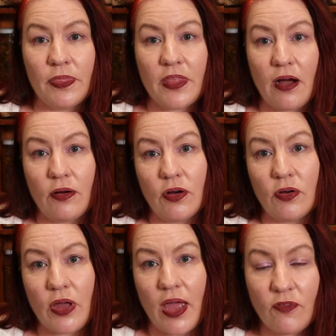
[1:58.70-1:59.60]
Now,
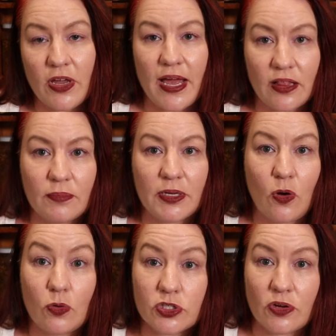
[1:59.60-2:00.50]
every element
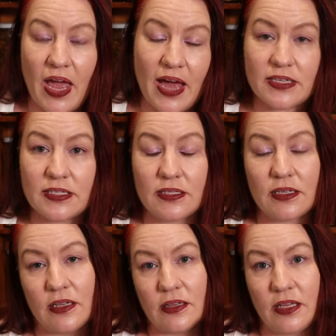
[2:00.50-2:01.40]
also has
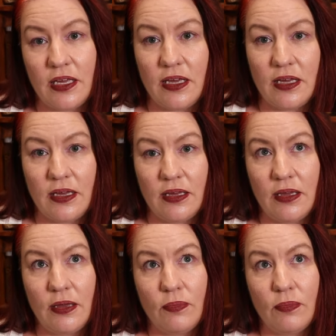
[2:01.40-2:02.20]
the